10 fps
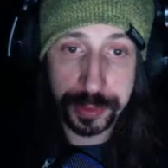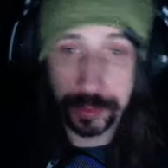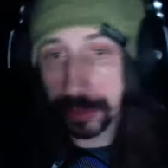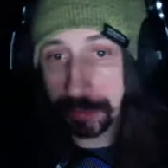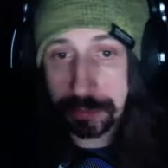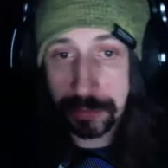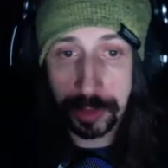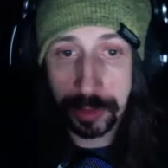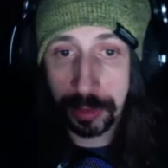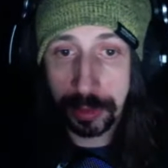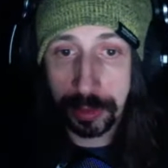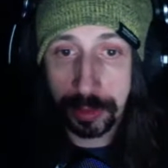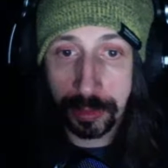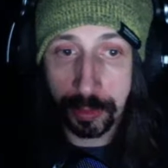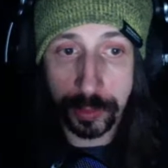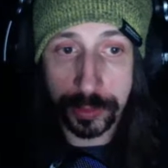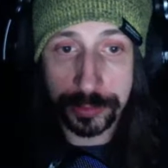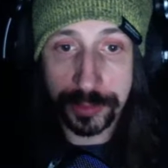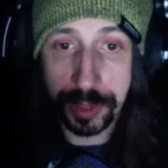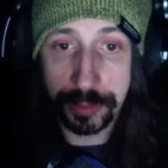we had
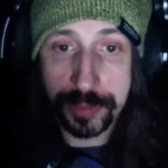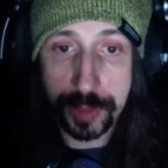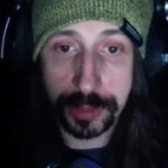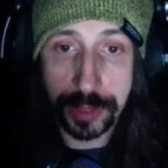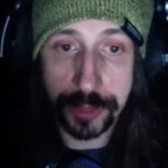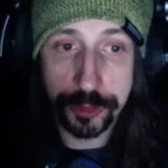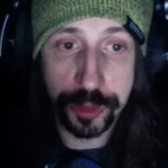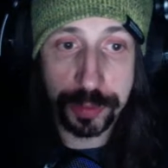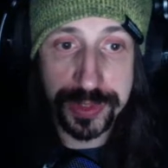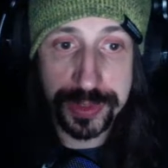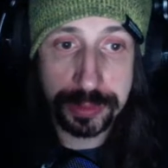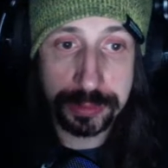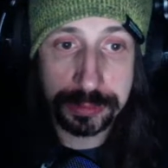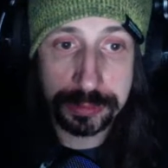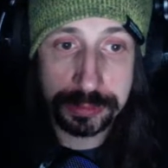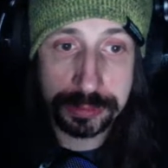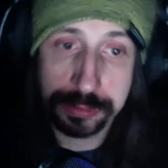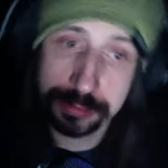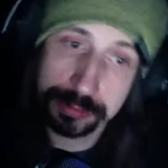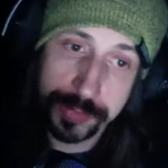whittled down to our last ships.
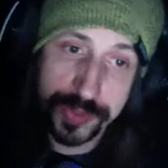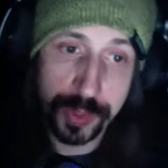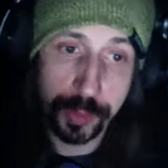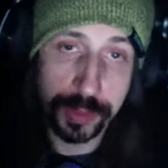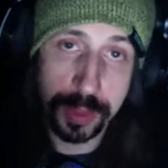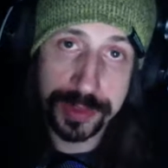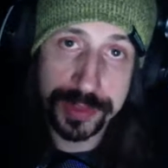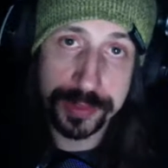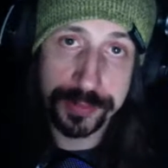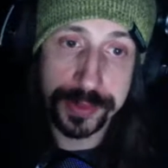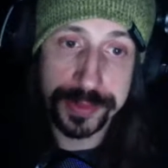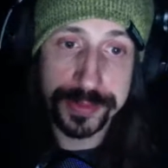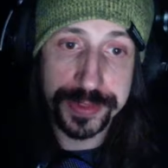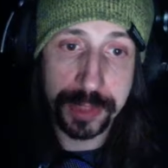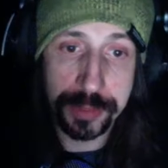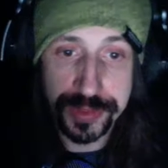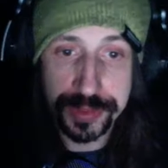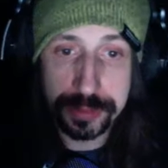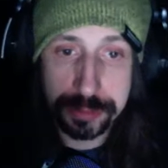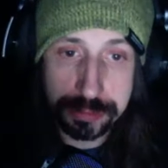Some were lost to defensive
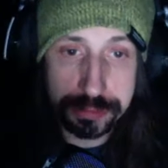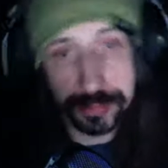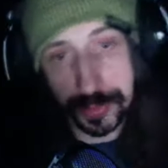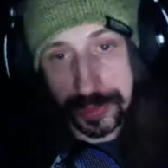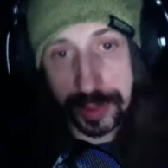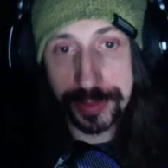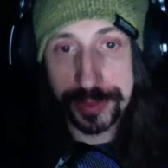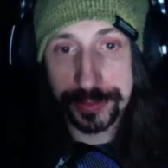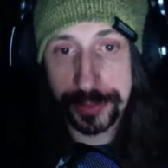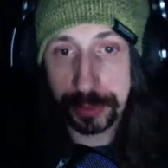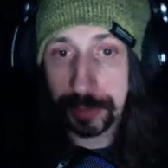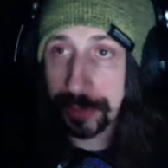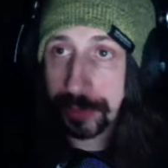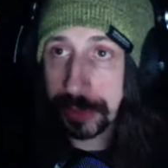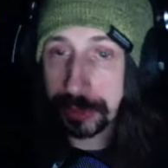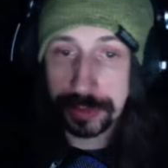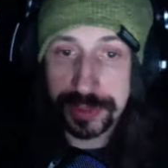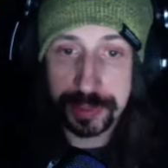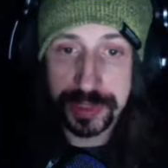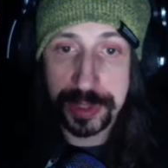attempts, most lost to failed mutiny or
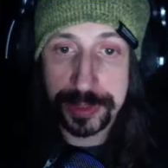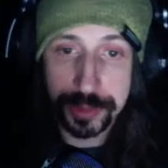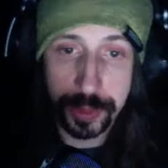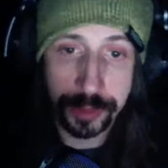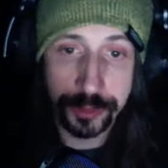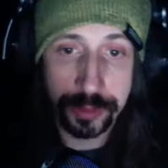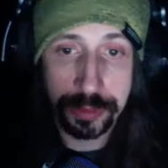attempted insurrection.